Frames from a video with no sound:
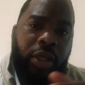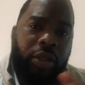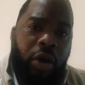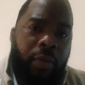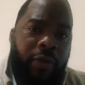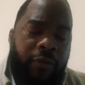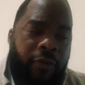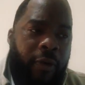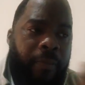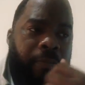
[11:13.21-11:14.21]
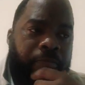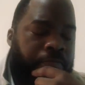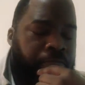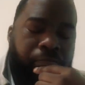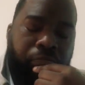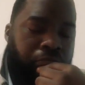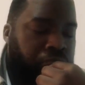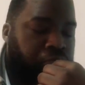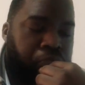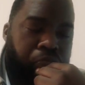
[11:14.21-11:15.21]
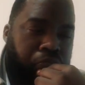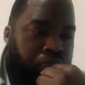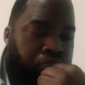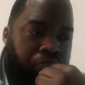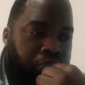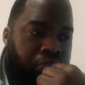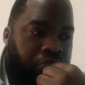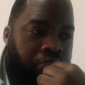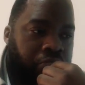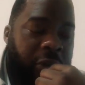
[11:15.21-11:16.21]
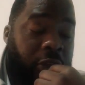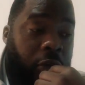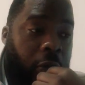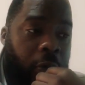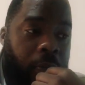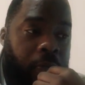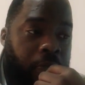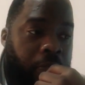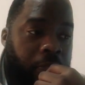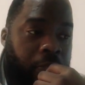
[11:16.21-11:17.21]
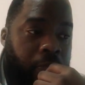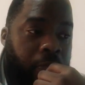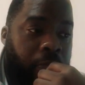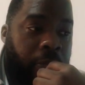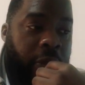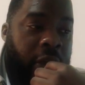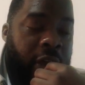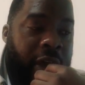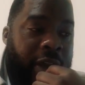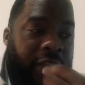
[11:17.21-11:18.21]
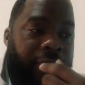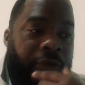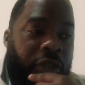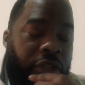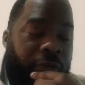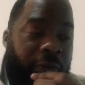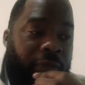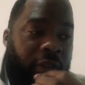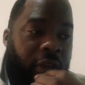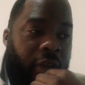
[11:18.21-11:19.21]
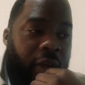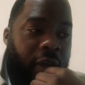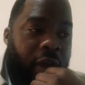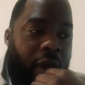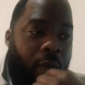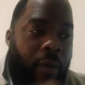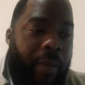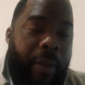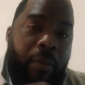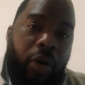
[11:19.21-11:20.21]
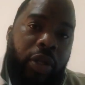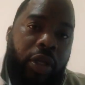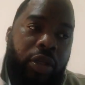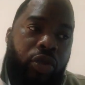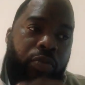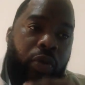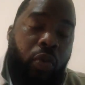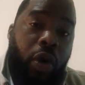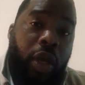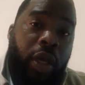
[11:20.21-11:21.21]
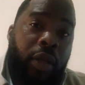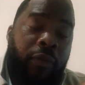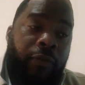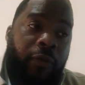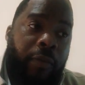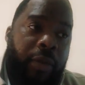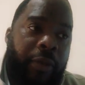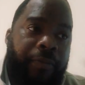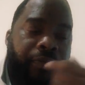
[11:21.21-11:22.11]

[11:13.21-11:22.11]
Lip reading: is coming from? At all. At age 50, I want my money to be working for me.